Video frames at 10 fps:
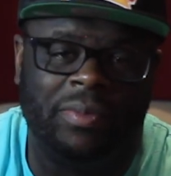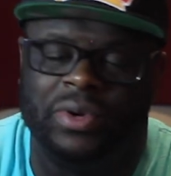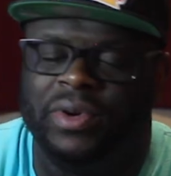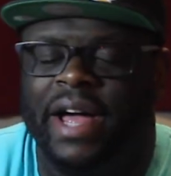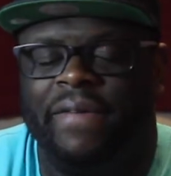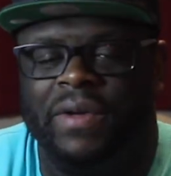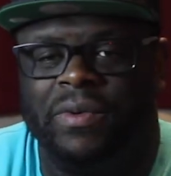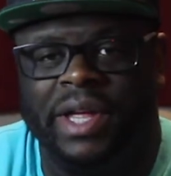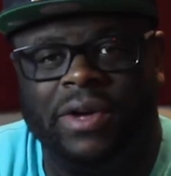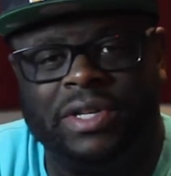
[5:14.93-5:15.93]
Do not feel
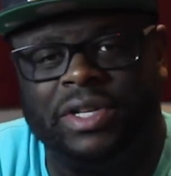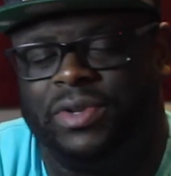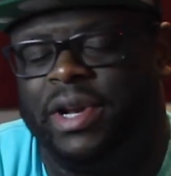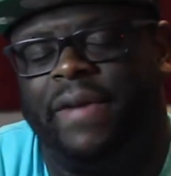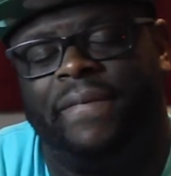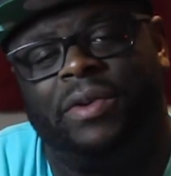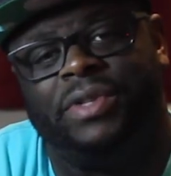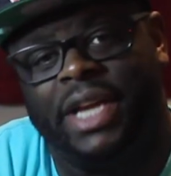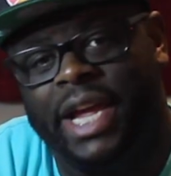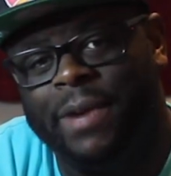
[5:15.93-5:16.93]
guilty. Do not feel
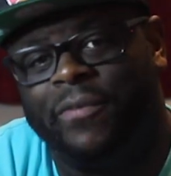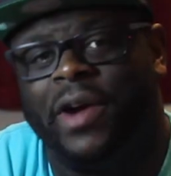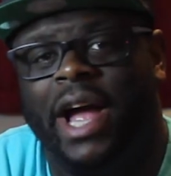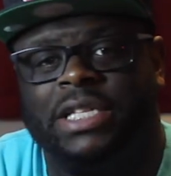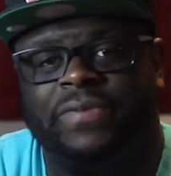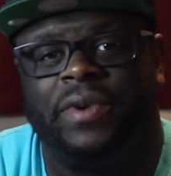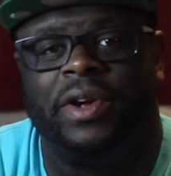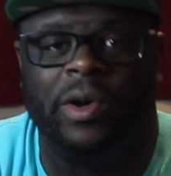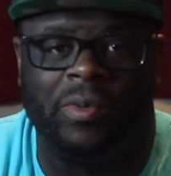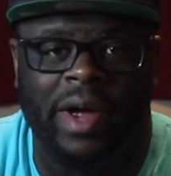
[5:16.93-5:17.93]
shame for asking for
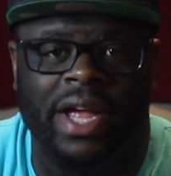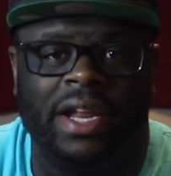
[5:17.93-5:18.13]
help, right?